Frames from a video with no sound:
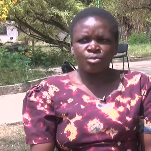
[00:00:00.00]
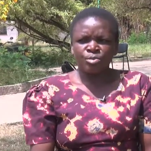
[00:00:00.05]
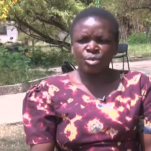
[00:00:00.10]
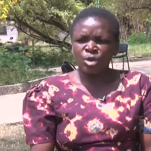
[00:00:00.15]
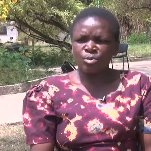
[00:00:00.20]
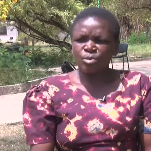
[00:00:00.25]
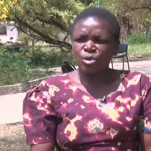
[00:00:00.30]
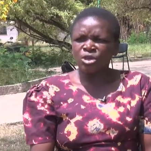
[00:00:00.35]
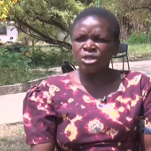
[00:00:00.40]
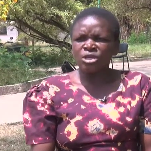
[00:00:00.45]

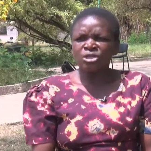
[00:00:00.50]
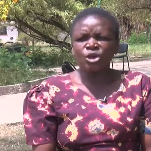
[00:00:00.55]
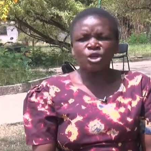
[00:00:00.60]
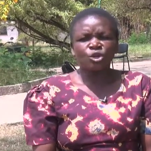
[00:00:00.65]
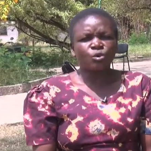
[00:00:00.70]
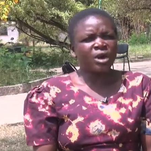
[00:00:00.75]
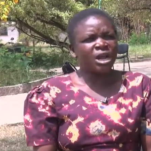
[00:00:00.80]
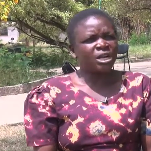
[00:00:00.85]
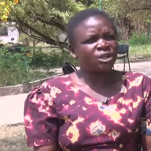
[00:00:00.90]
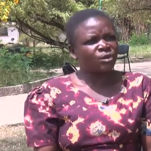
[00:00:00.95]
People did
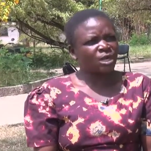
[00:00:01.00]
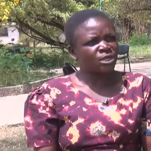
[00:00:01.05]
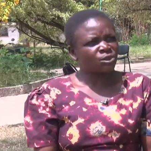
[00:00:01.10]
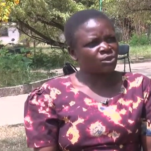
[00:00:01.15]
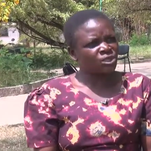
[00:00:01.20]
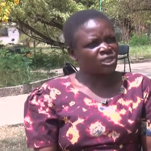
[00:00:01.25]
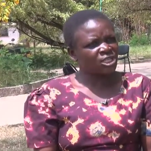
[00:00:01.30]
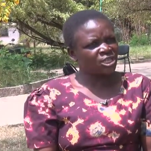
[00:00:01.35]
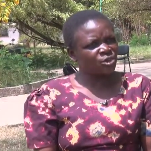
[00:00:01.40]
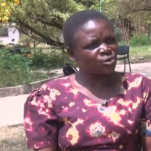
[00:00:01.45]
not want to
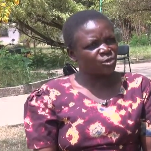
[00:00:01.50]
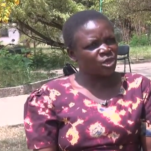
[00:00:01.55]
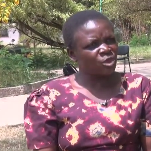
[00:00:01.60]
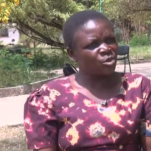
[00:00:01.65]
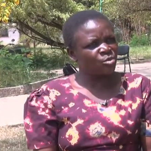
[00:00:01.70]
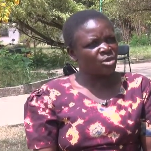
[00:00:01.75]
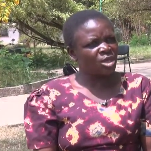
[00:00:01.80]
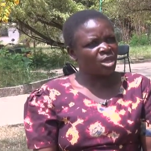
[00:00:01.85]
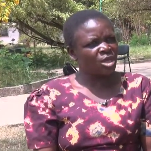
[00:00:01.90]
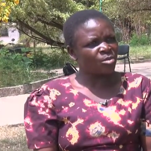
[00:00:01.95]
associate with
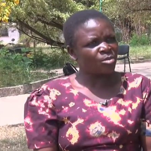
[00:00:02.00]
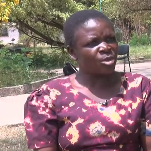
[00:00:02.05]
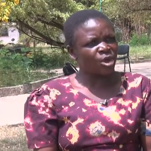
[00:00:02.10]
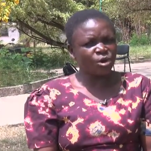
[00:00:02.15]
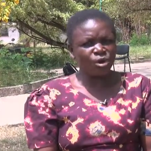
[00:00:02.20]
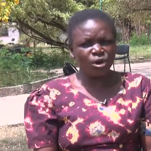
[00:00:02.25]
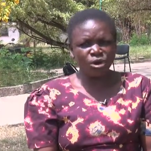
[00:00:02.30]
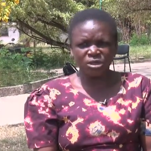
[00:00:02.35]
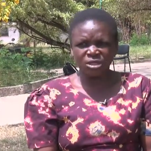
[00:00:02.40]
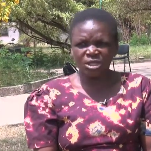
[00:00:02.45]
me
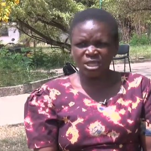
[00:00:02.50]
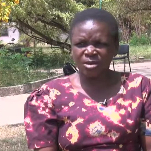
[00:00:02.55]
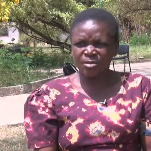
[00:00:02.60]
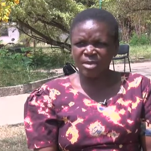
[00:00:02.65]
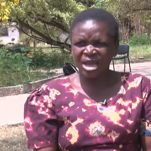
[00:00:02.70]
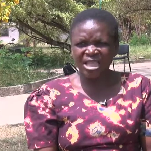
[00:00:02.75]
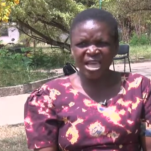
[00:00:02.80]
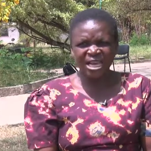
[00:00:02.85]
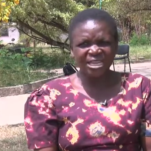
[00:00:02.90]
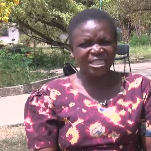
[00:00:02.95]
because
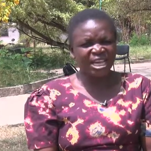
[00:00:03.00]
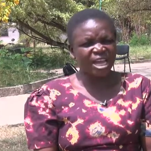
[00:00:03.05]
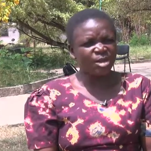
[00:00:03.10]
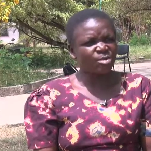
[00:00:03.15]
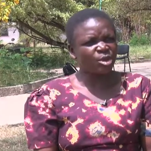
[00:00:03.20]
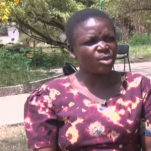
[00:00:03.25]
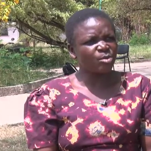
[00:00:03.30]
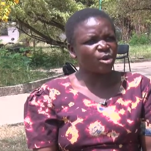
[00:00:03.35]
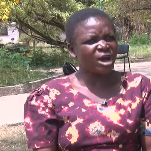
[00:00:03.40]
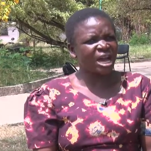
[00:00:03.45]
by that time
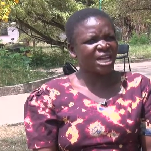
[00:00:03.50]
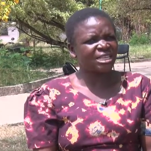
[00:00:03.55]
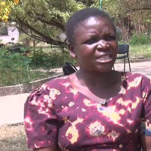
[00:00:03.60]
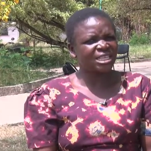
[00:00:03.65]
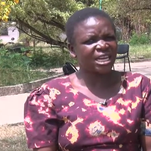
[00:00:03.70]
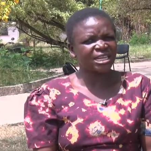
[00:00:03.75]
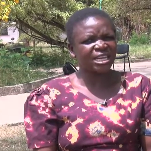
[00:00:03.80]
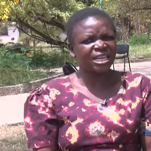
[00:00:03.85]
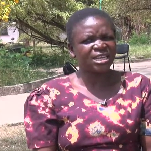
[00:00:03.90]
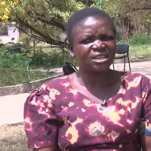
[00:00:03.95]
people had
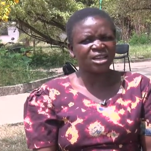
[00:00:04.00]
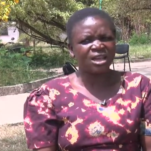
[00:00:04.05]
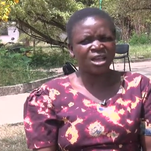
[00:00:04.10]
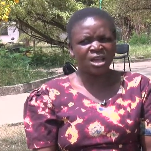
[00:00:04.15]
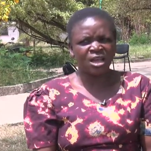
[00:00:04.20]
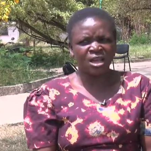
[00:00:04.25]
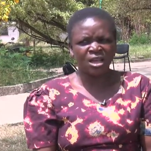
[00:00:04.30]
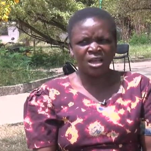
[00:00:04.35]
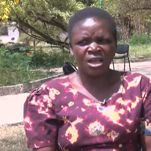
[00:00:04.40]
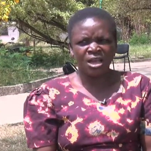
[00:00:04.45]
started
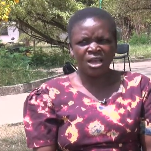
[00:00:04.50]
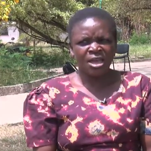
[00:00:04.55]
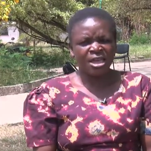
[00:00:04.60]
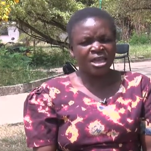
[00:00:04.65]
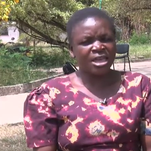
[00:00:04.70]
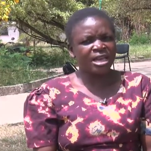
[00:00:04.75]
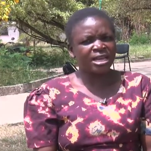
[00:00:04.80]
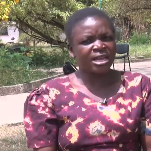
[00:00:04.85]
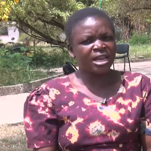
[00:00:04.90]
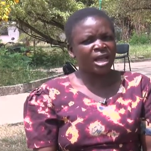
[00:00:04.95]

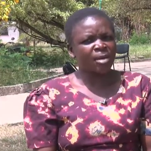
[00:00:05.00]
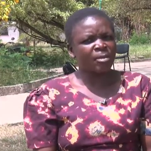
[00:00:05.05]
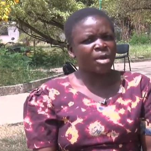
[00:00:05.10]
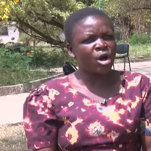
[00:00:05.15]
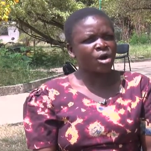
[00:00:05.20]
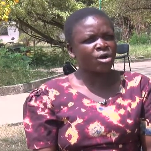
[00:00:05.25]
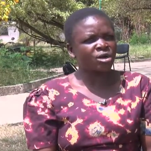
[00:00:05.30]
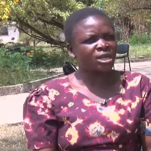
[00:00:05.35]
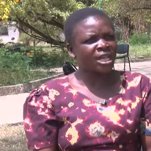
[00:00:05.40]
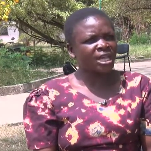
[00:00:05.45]
hearing about